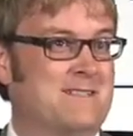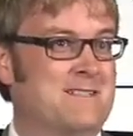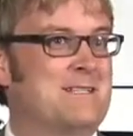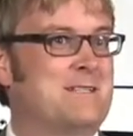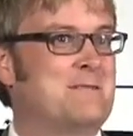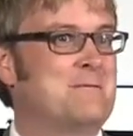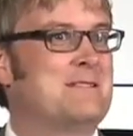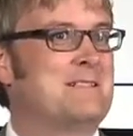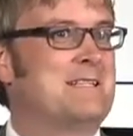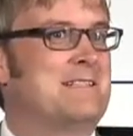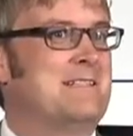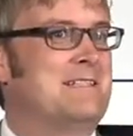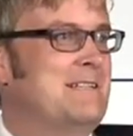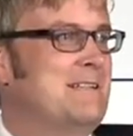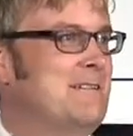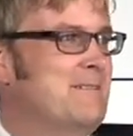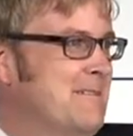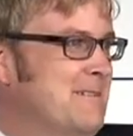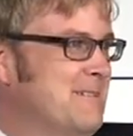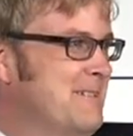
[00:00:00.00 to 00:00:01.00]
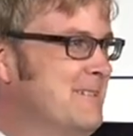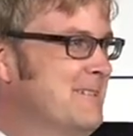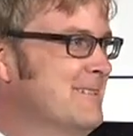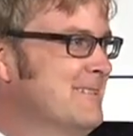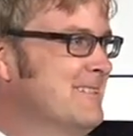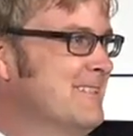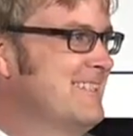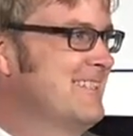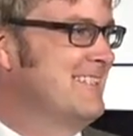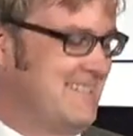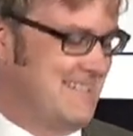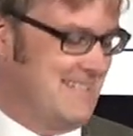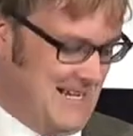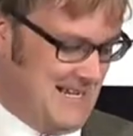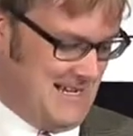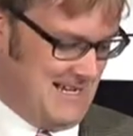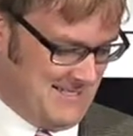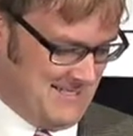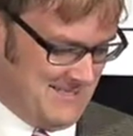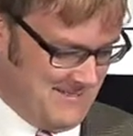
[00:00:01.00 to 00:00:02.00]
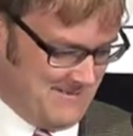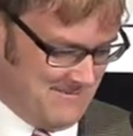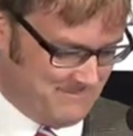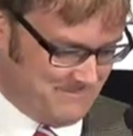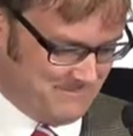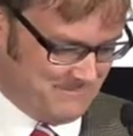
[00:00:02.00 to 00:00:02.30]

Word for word: This was a difficult task.